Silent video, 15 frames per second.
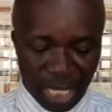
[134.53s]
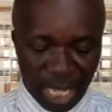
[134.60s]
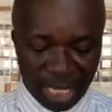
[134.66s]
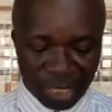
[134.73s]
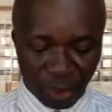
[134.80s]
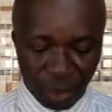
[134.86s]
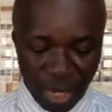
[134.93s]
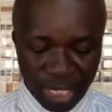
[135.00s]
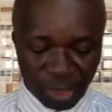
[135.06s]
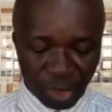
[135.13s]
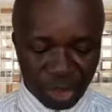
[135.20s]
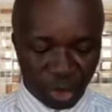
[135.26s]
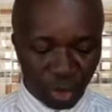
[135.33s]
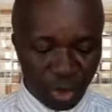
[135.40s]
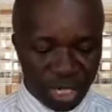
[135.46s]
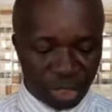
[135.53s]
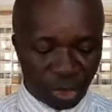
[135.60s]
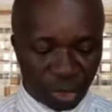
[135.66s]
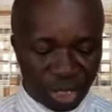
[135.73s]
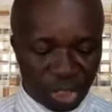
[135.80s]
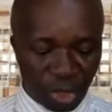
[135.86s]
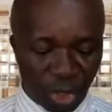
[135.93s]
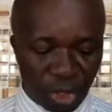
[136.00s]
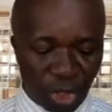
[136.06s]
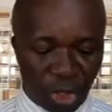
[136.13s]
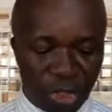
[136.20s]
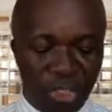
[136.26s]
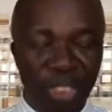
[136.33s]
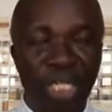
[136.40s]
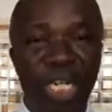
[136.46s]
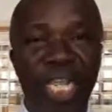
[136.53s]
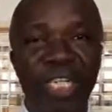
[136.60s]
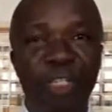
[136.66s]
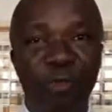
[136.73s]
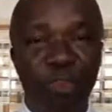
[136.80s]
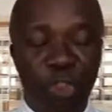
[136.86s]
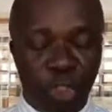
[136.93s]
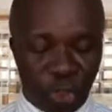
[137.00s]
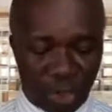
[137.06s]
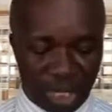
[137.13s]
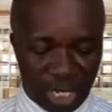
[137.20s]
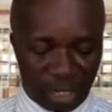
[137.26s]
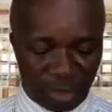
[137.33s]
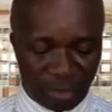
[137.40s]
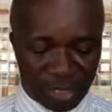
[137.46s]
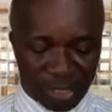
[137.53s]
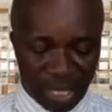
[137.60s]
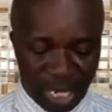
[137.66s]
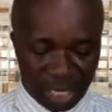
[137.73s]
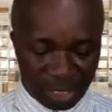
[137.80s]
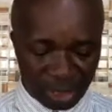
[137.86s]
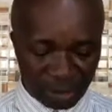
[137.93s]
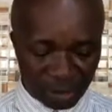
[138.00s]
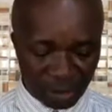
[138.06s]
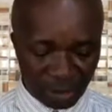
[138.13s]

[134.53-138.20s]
And they went on the way to return unto the land of Judah. Verse 8.